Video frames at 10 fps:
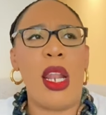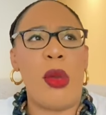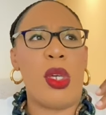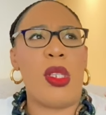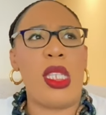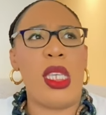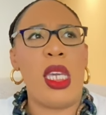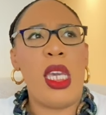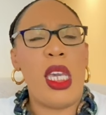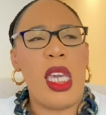And we could see
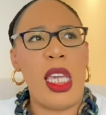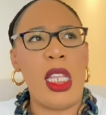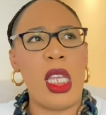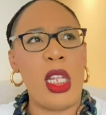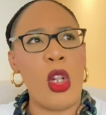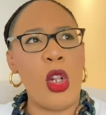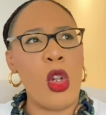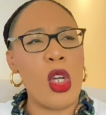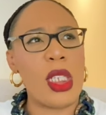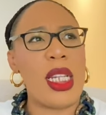it
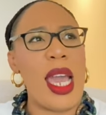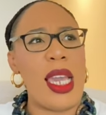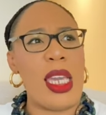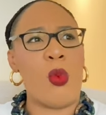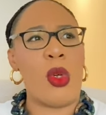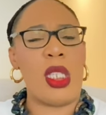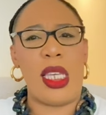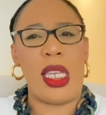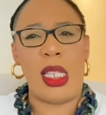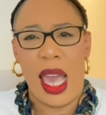looked like
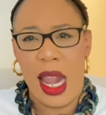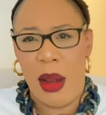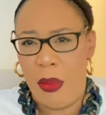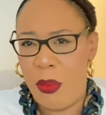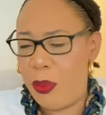it had